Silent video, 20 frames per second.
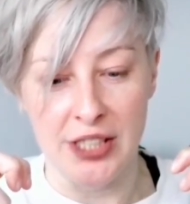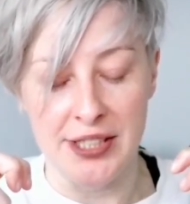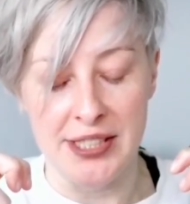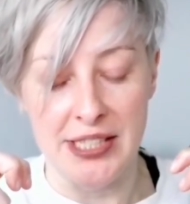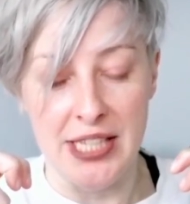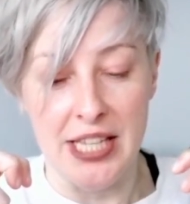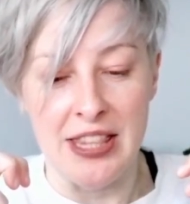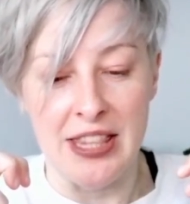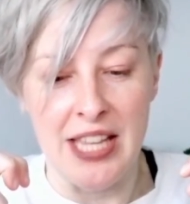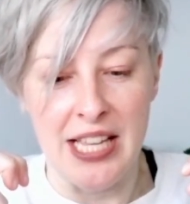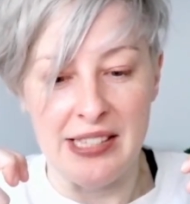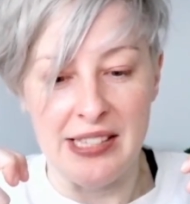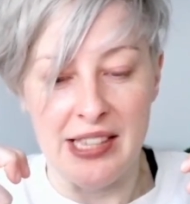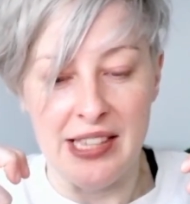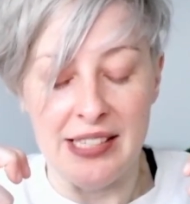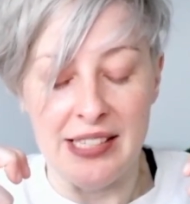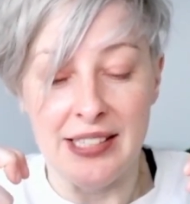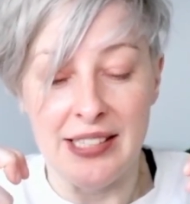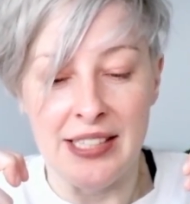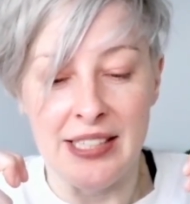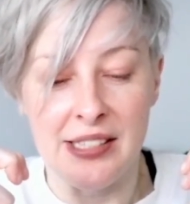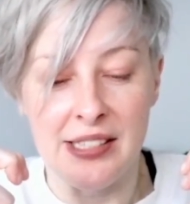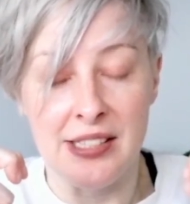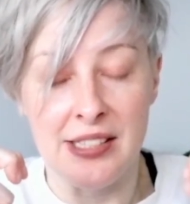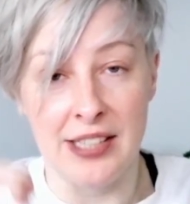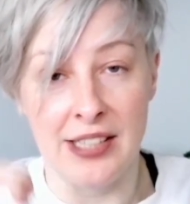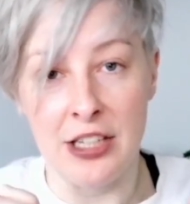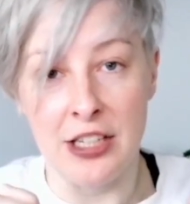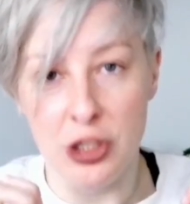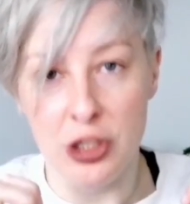there's this
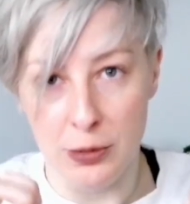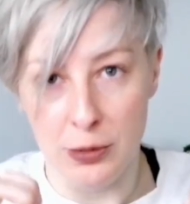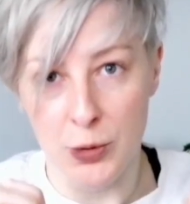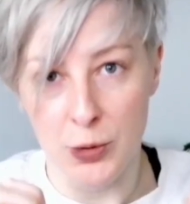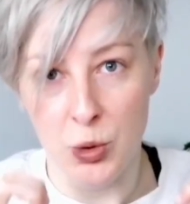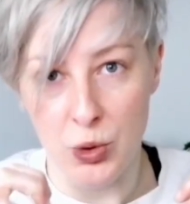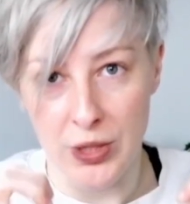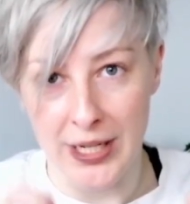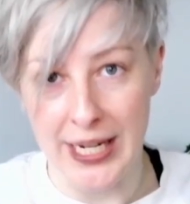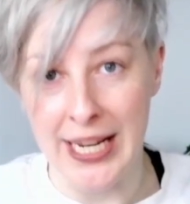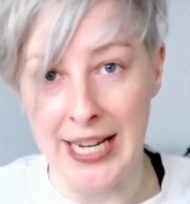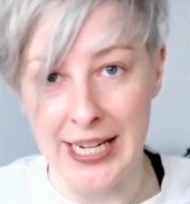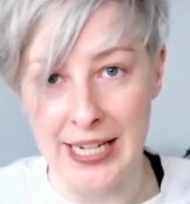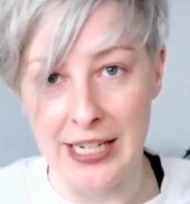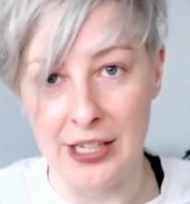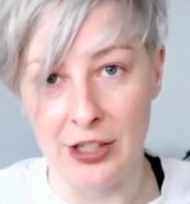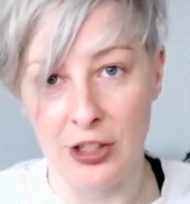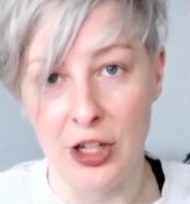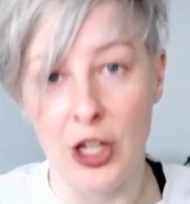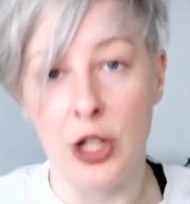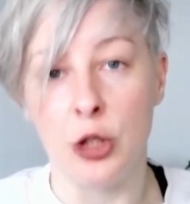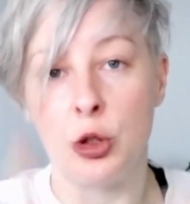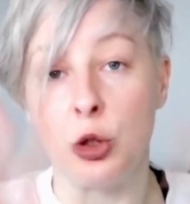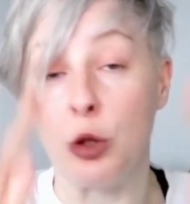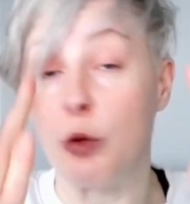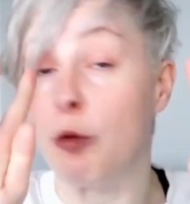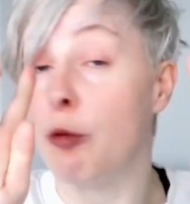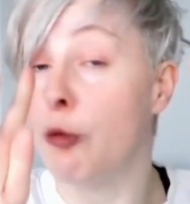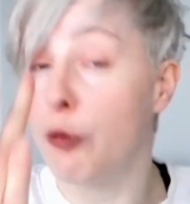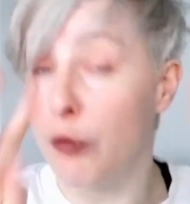insatiable need
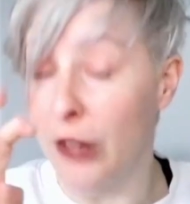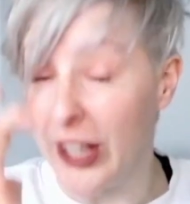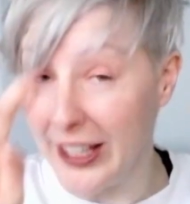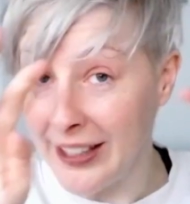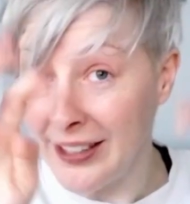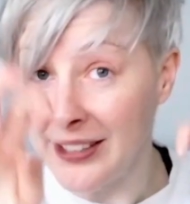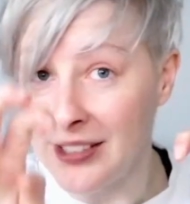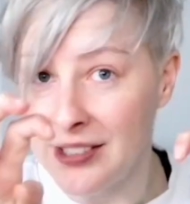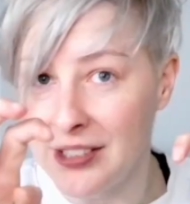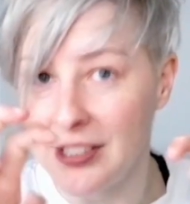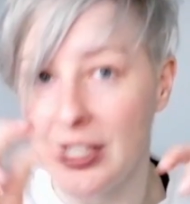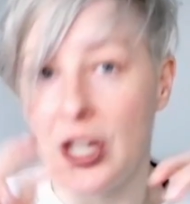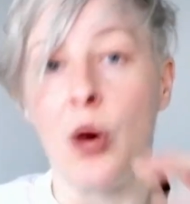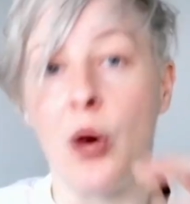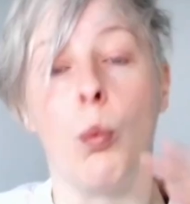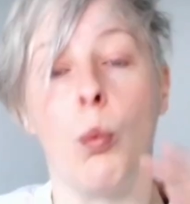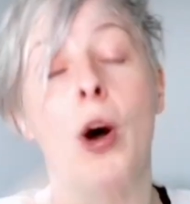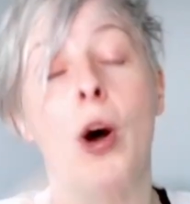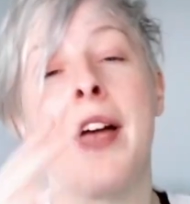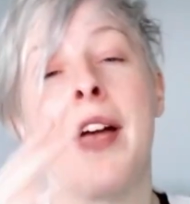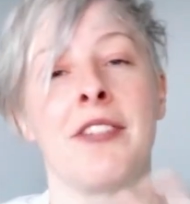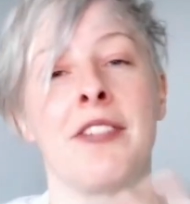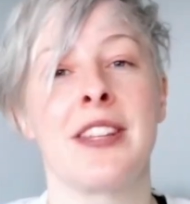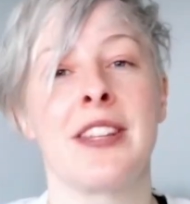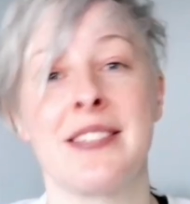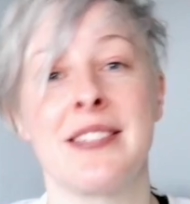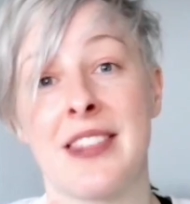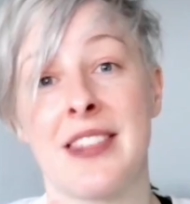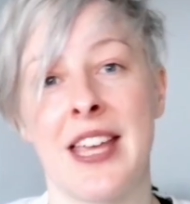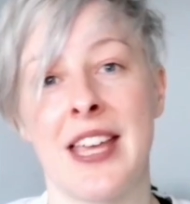to fix whatever
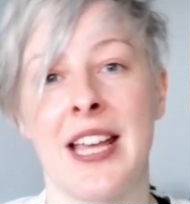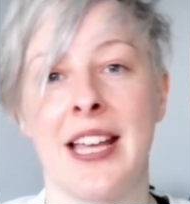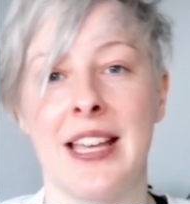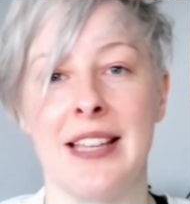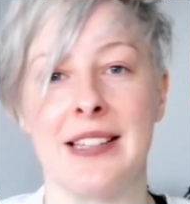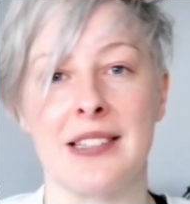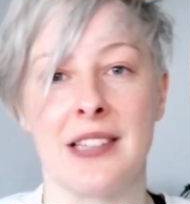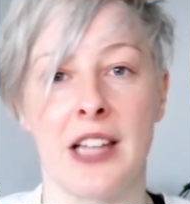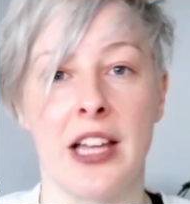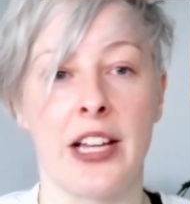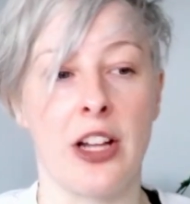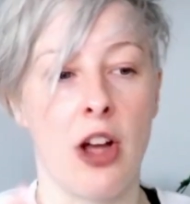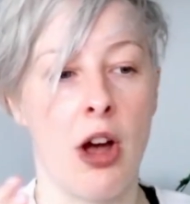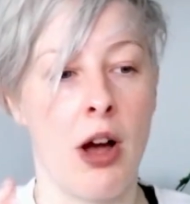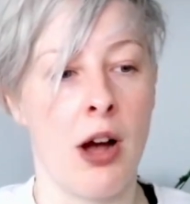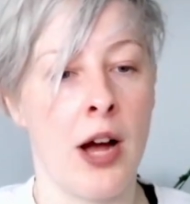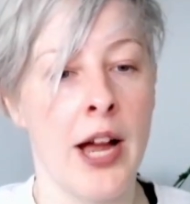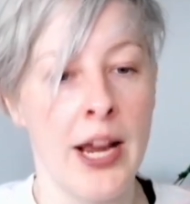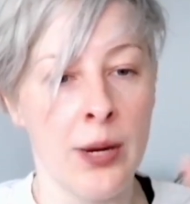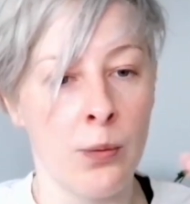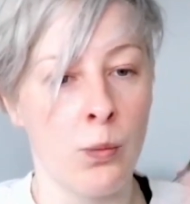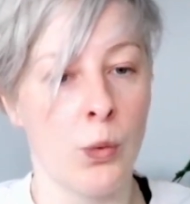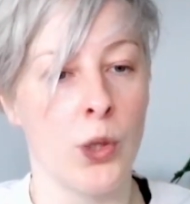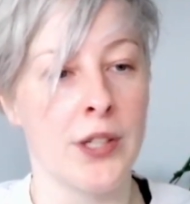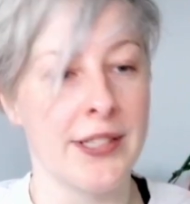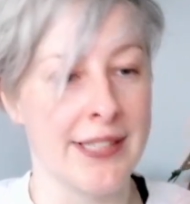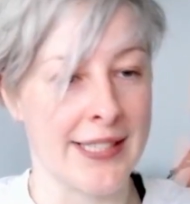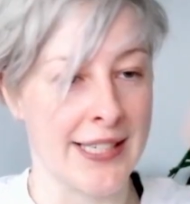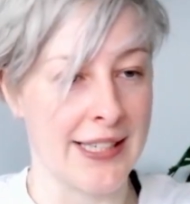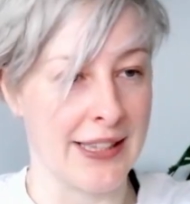this thing is. Like, I
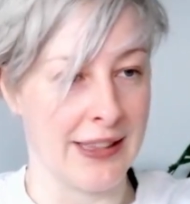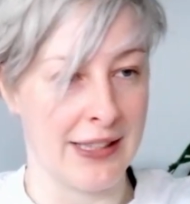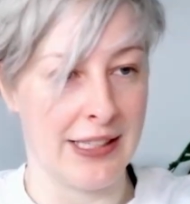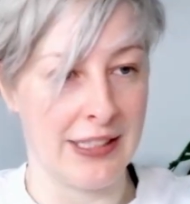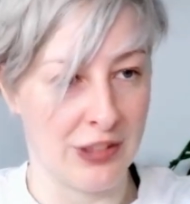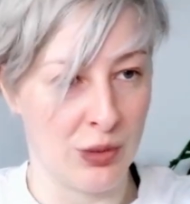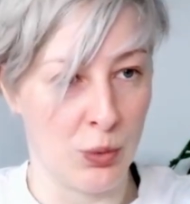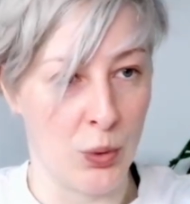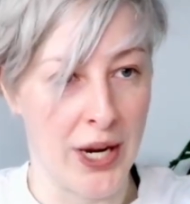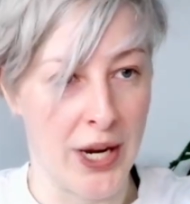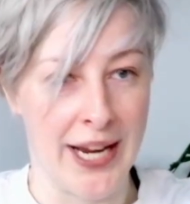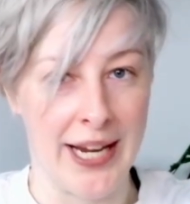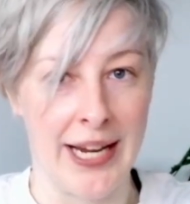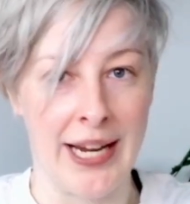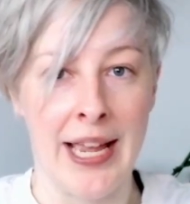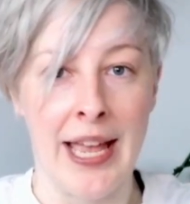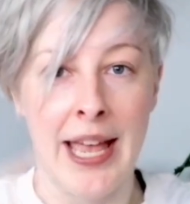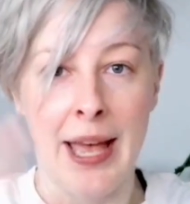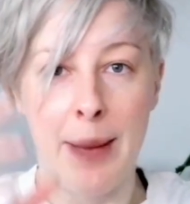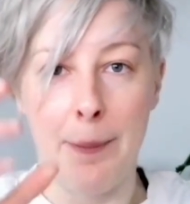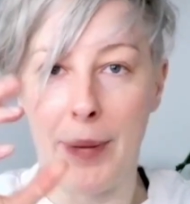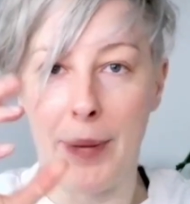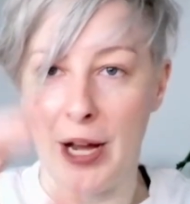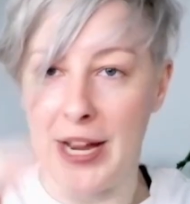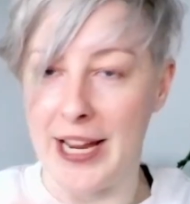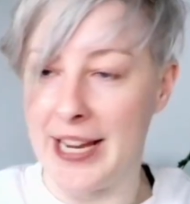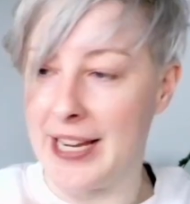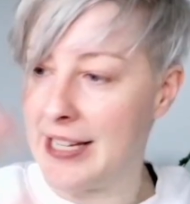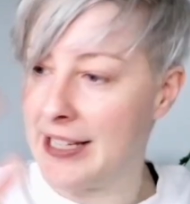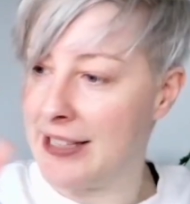want it this way, but
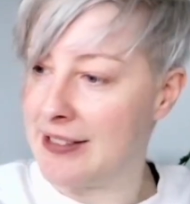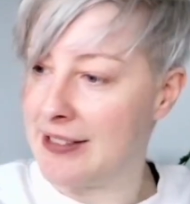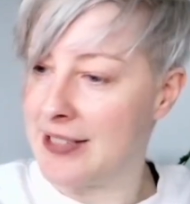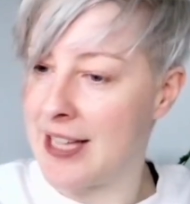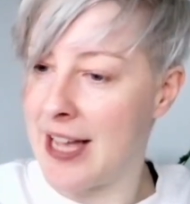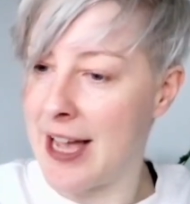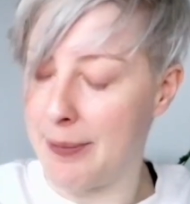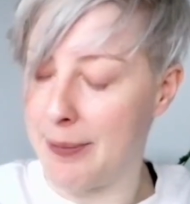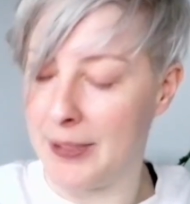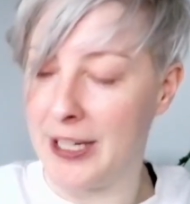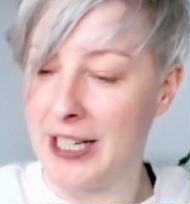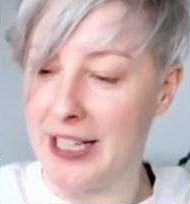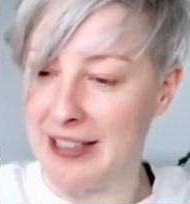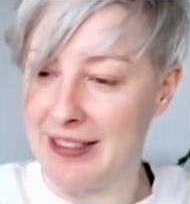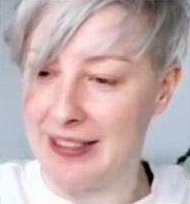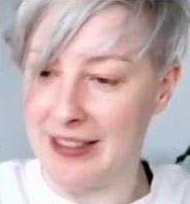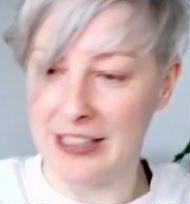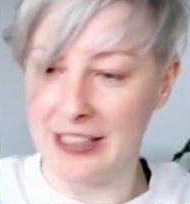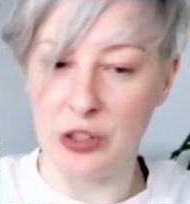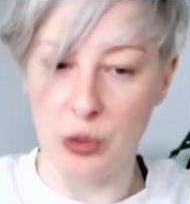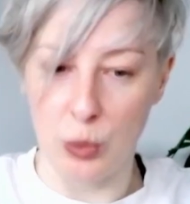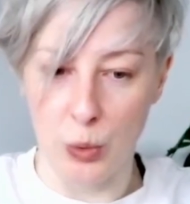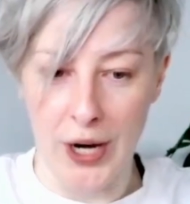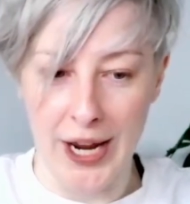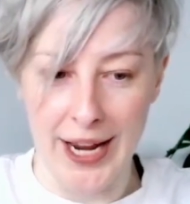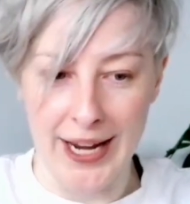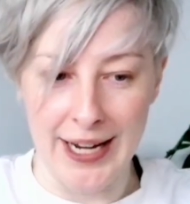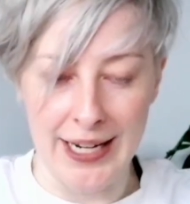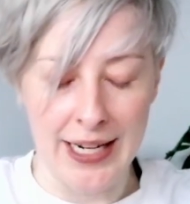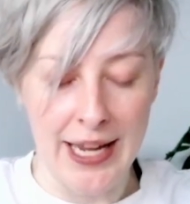it is happening in this
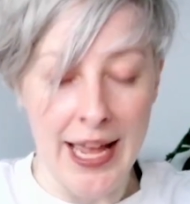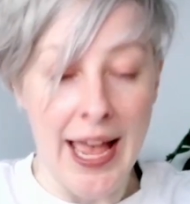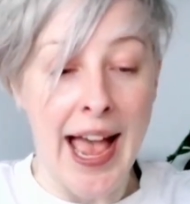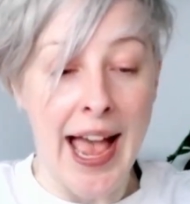way.